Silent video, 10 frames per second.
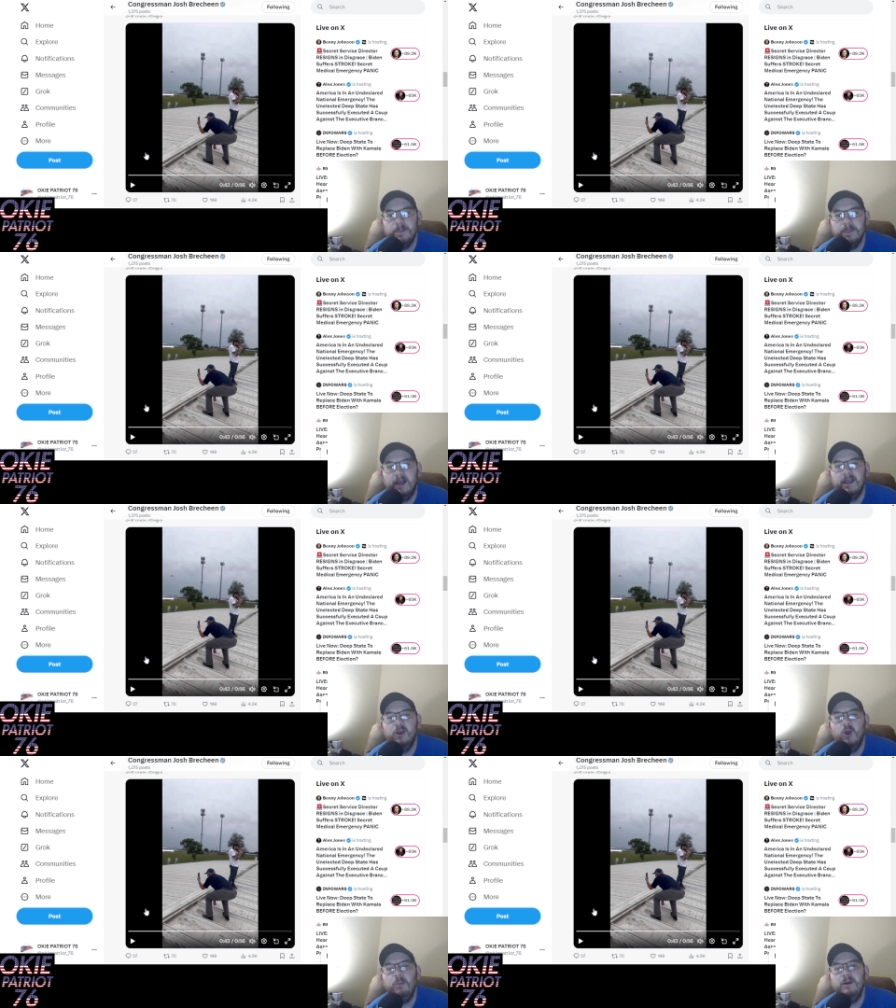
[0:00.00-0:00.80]
Like
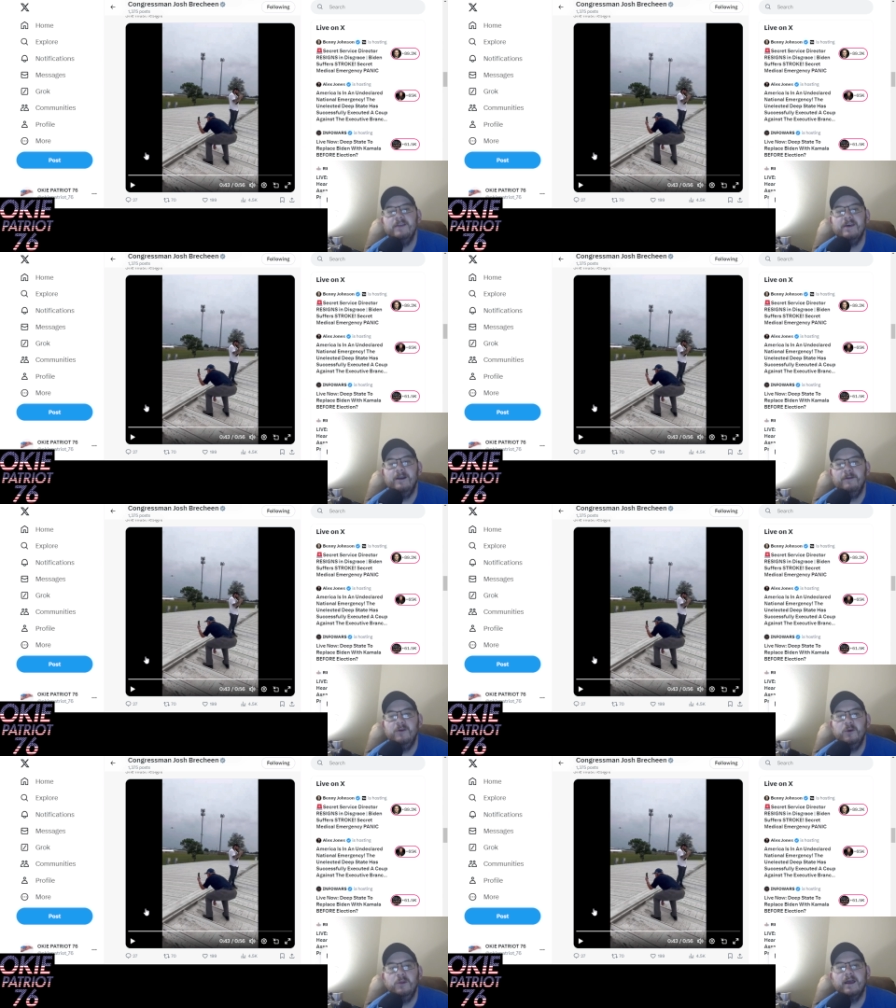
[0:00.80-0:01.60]
nobody has
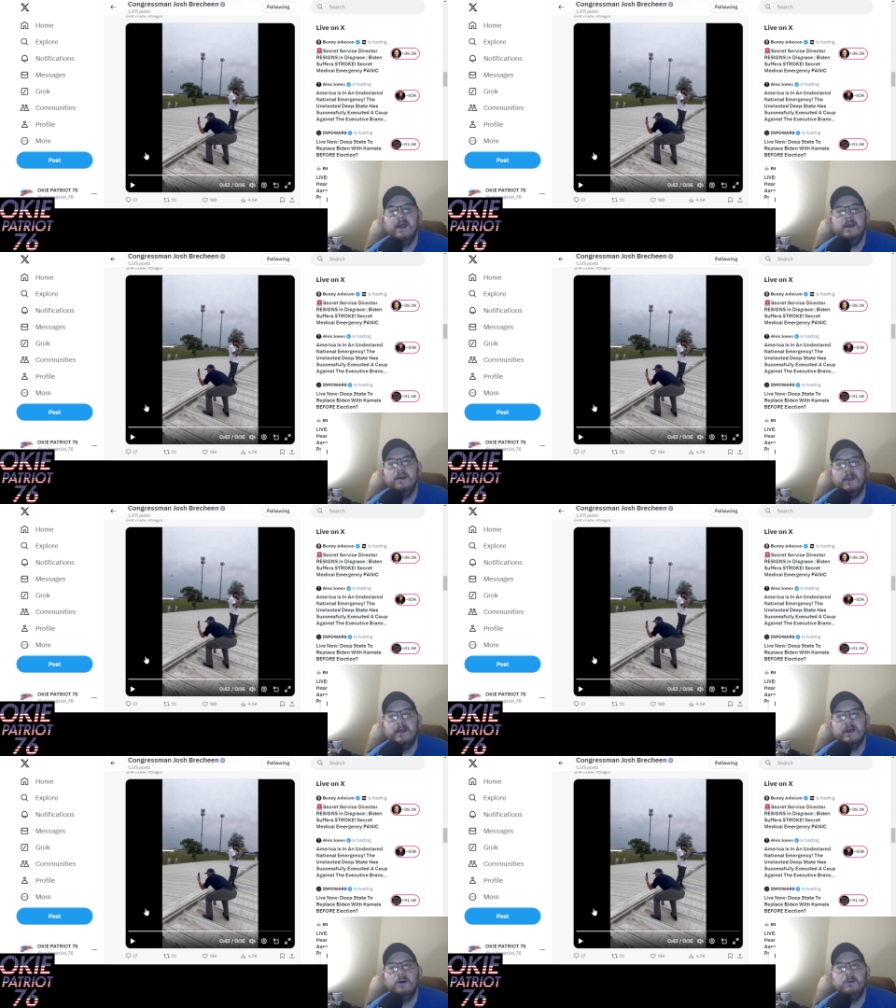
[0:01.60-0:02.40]
interviewed like a
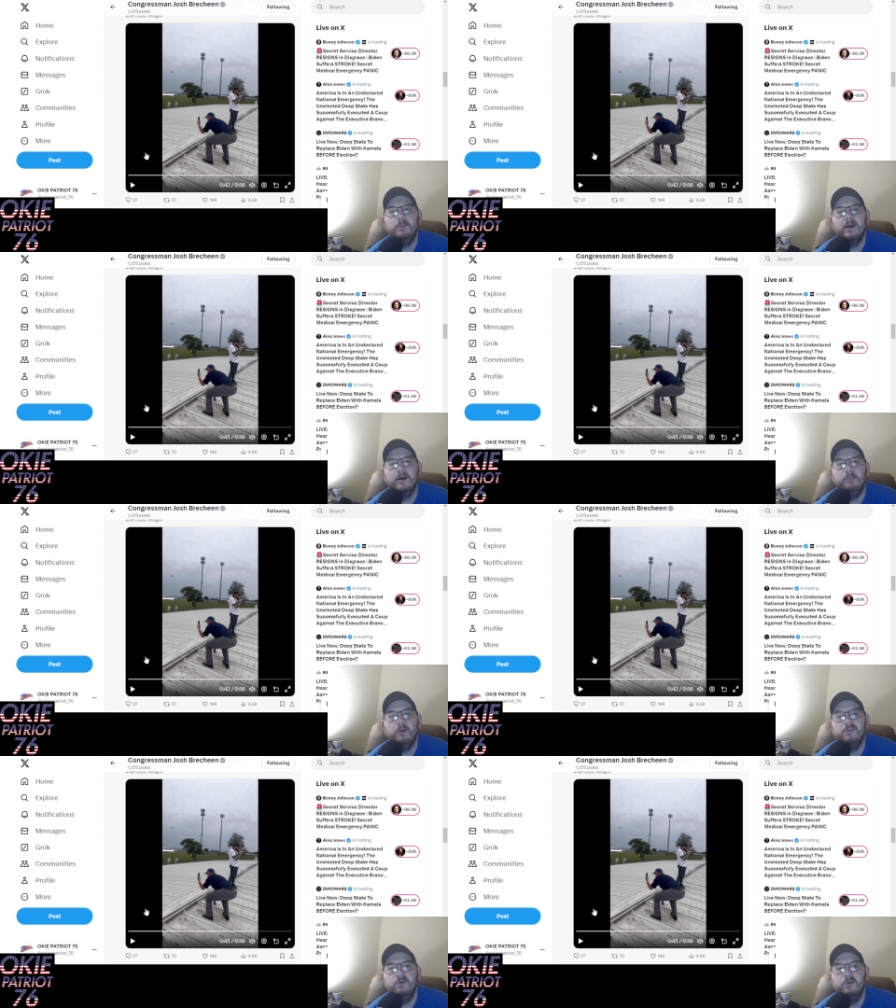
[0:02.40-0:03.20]
like a like a
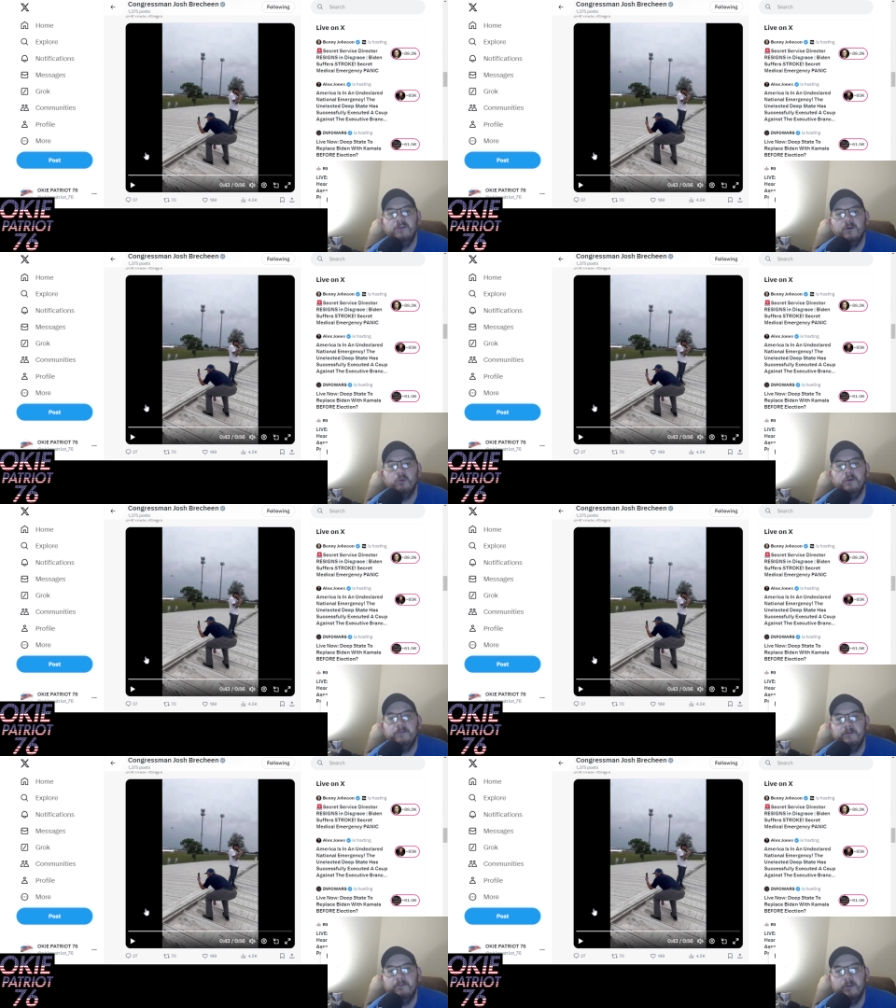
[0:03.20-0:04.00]
person who's done
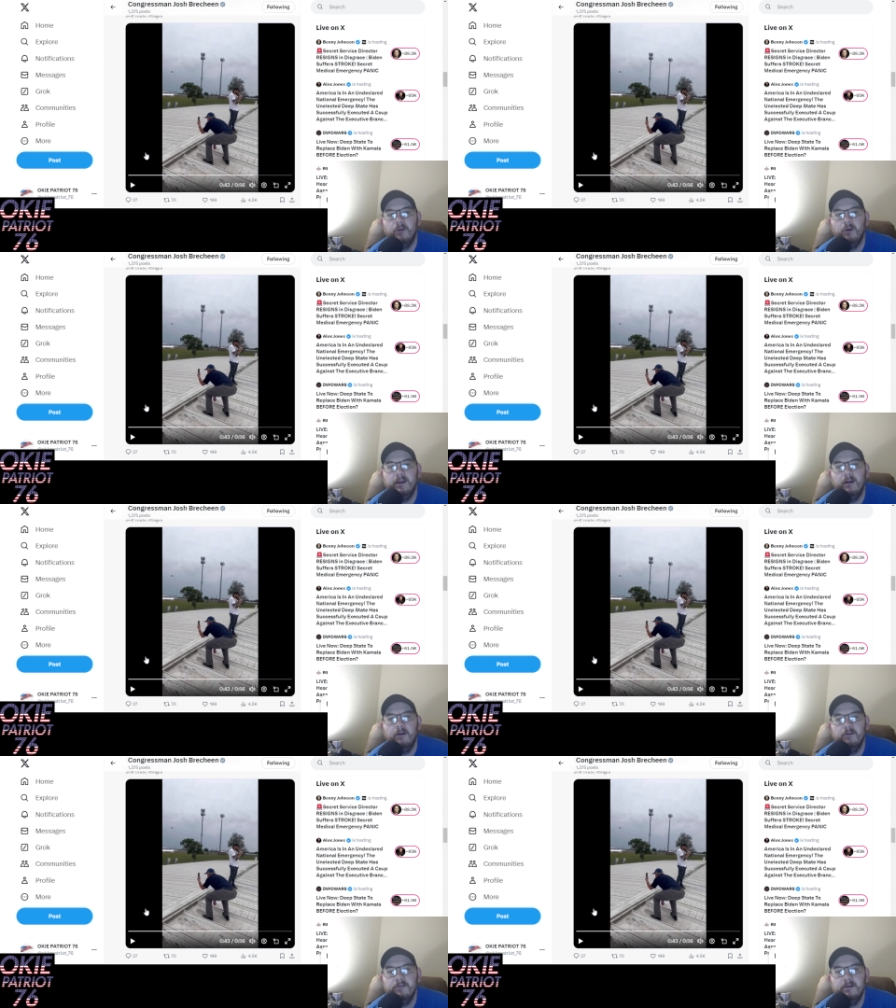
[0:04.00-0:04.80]
roofing for thirty
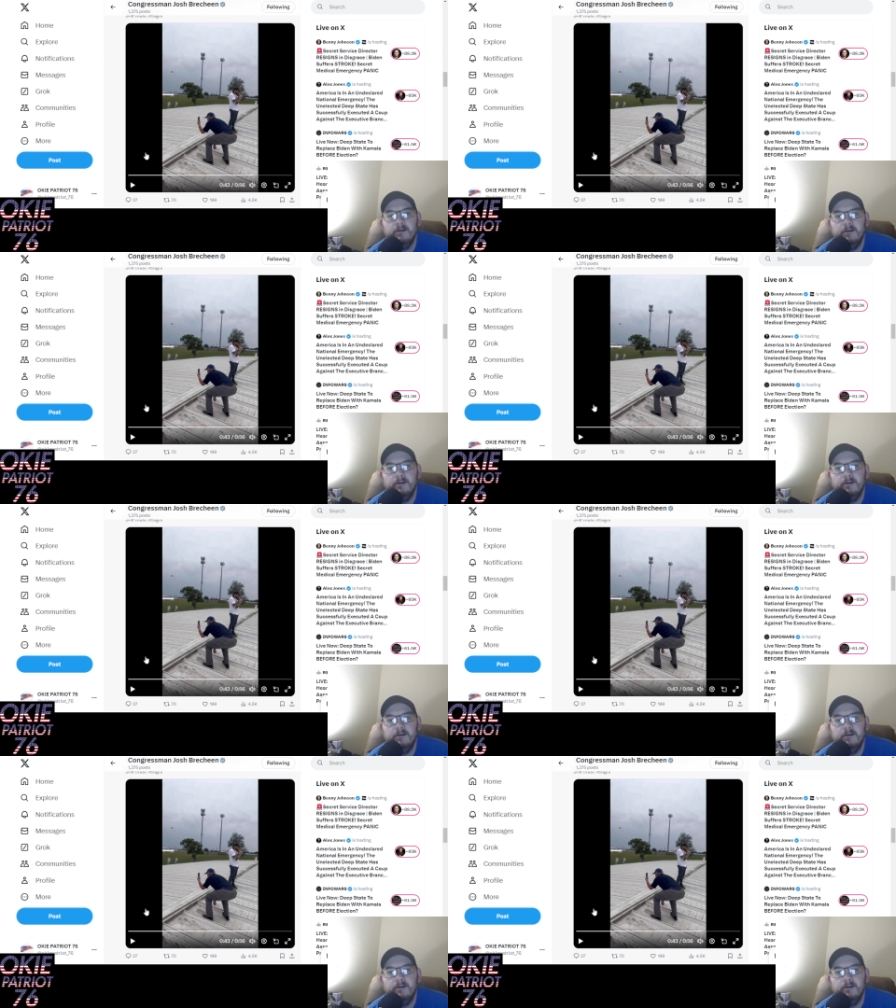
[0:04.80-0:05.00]
years.